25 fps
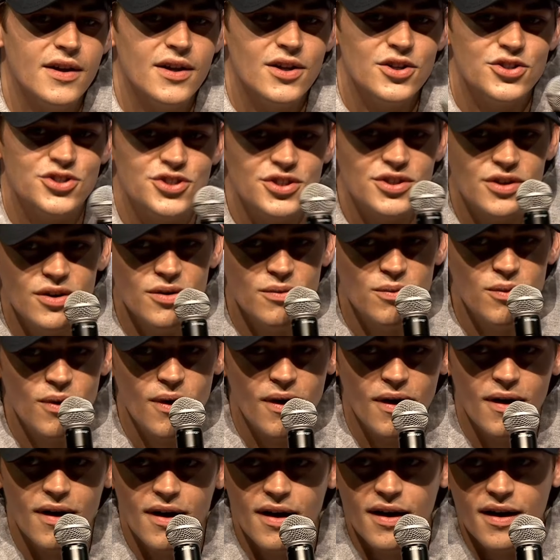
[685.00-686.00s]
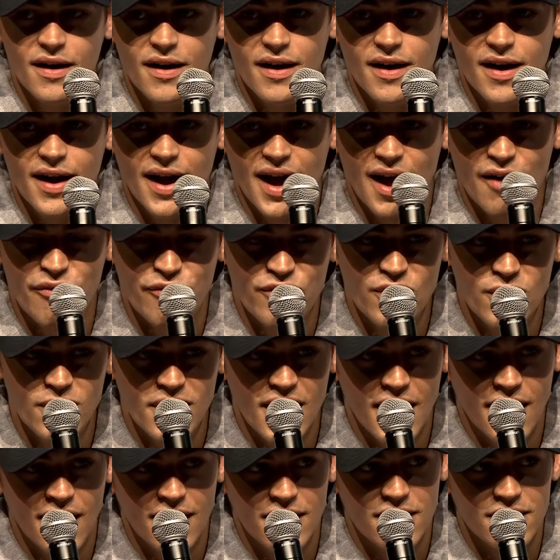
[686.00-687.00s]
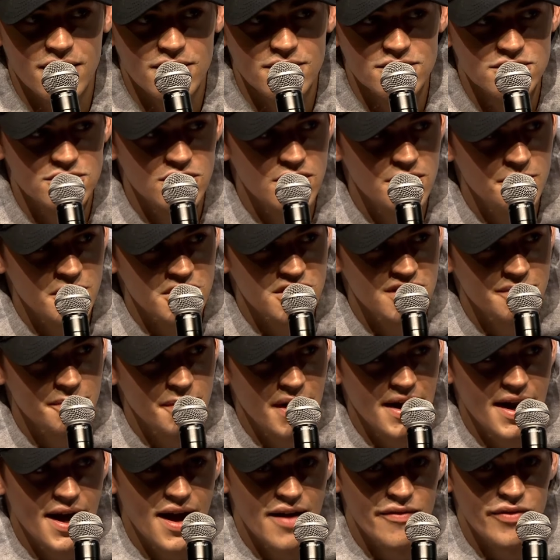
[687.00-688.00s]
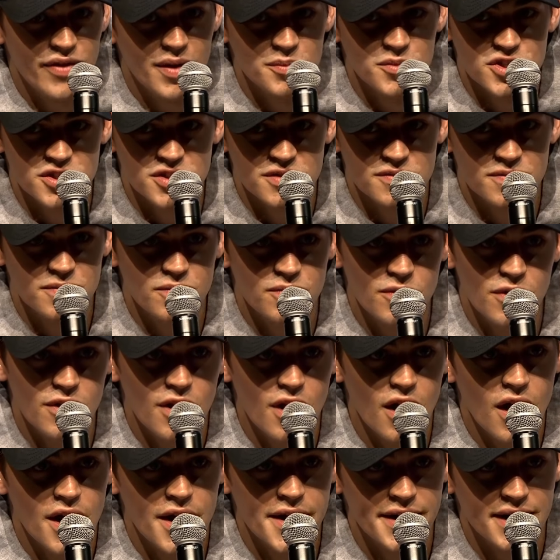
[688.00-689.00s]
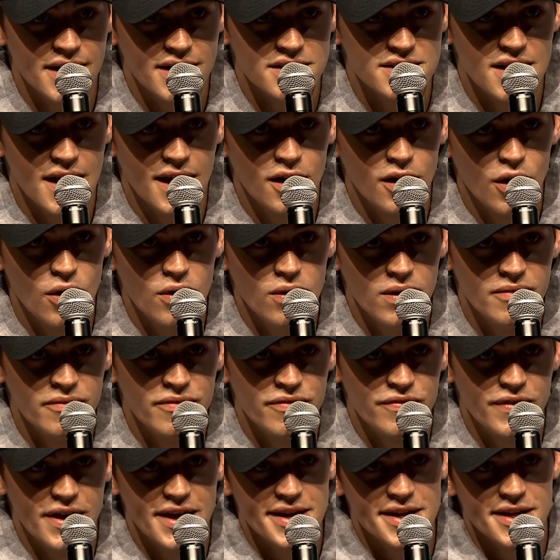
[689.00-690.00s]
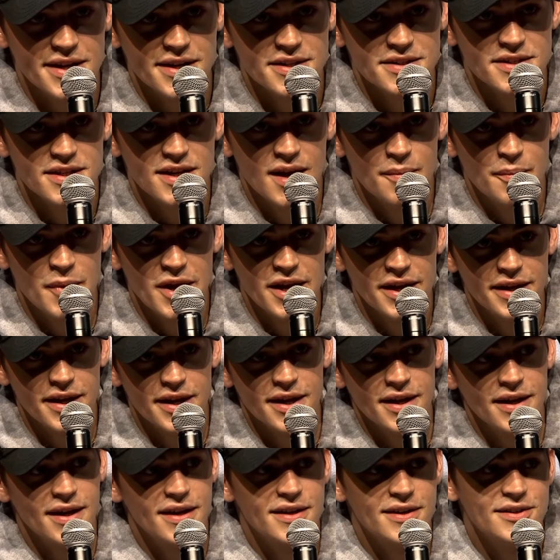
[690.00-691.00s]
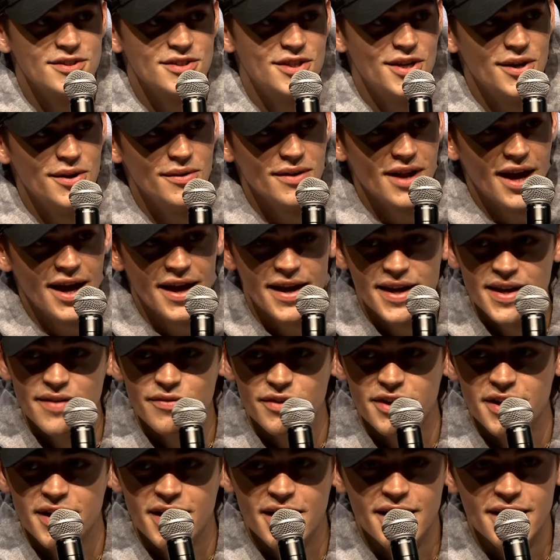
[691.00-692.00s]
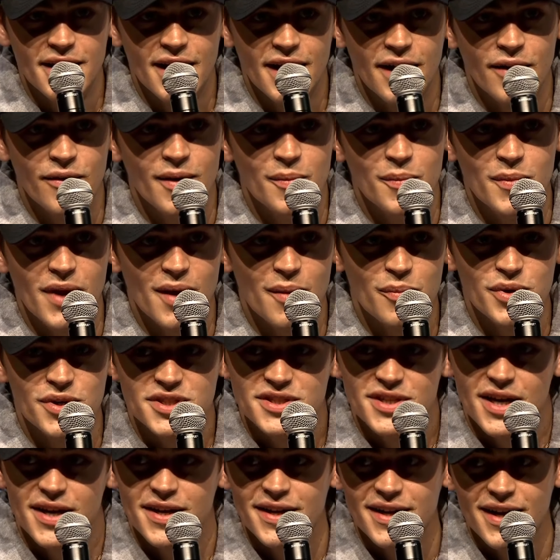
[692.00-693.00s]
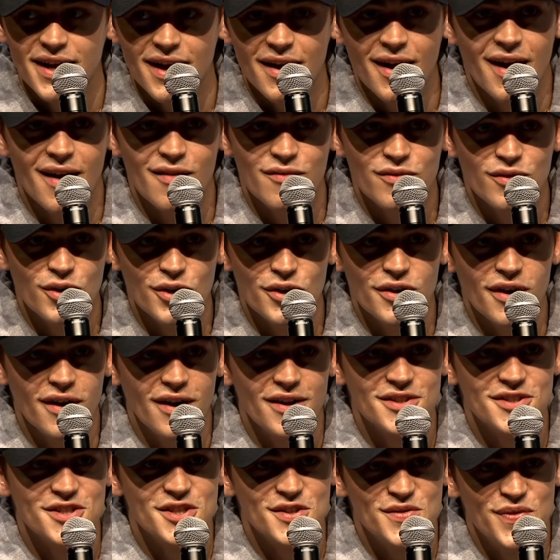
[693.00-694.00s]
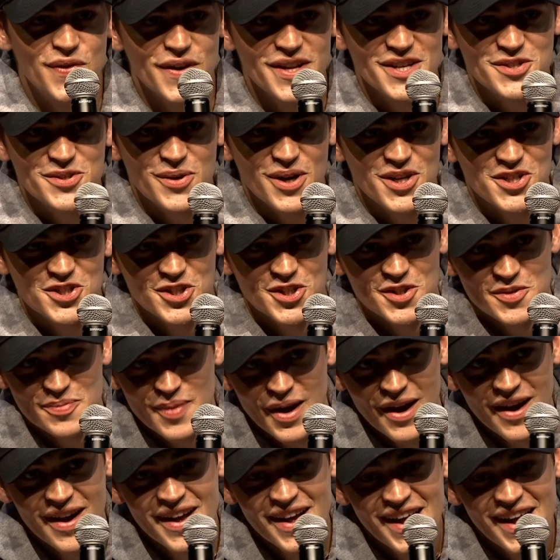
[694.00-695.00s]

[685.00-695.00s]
Do you know what? I feel like so much of my life I'm just learning as I go and faking it till I make it. So like even here now I'm like pretending I have good answers for these questions, but